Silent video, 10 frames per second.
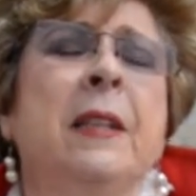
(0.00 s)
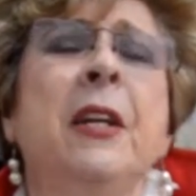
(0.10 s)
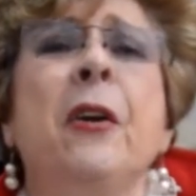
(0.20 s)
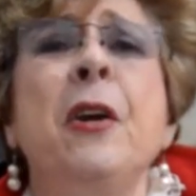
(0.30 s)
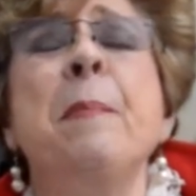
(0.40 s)

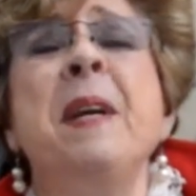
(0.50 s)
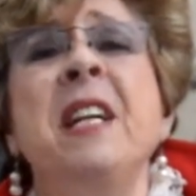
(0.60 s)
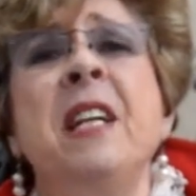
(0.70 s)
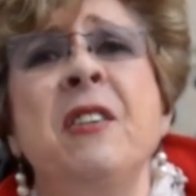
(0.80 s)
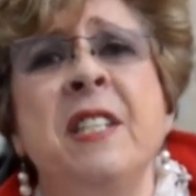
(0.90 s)

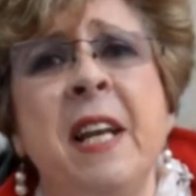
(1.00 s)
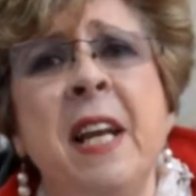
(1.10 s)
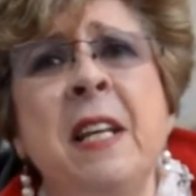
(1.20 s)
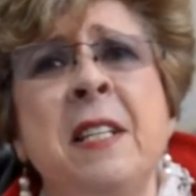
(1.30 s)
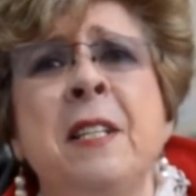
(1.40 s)
neuroimmune
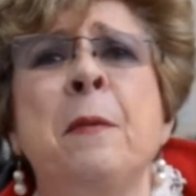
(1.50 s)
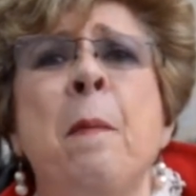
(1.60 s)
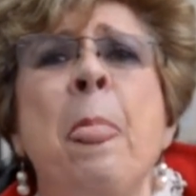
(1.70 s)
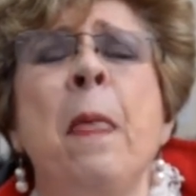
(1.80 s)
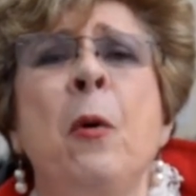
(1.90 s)

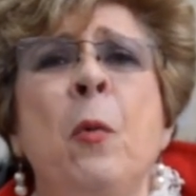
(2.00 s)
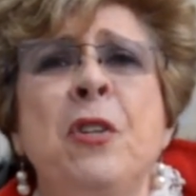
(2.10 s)
disease,